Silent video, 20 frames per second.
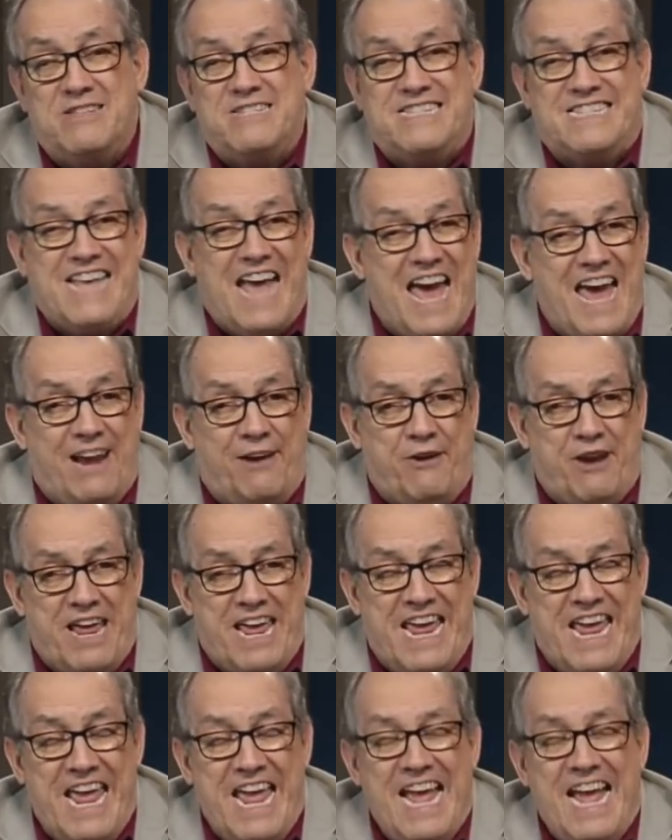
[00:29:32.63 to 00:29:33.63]
on
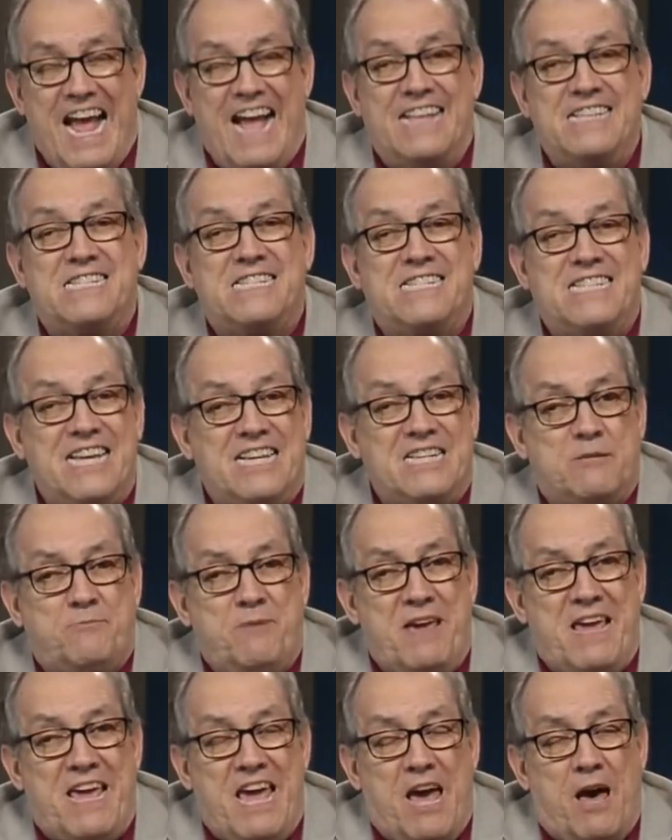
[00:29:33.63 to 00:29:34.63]
Saturday at
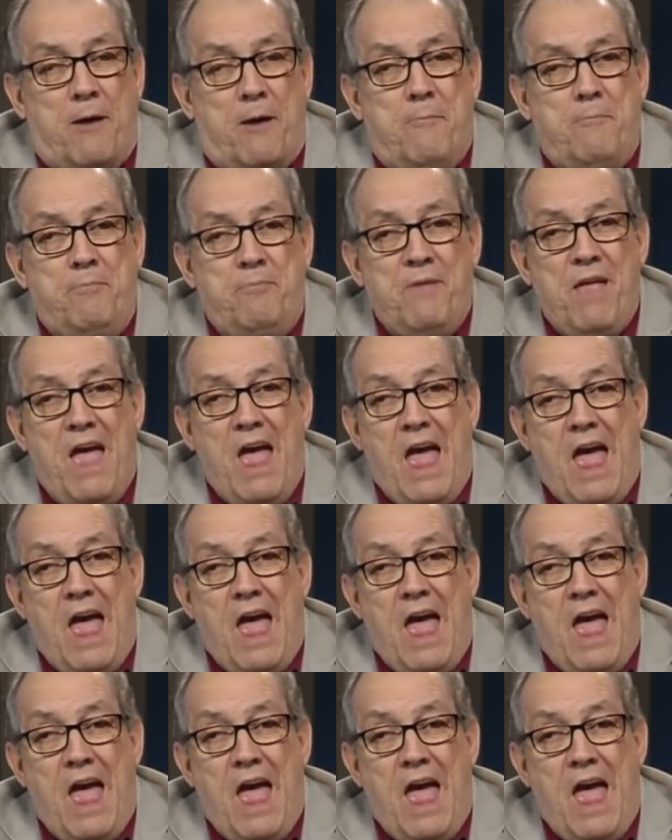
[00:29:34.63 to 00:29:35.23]
6 p.m.,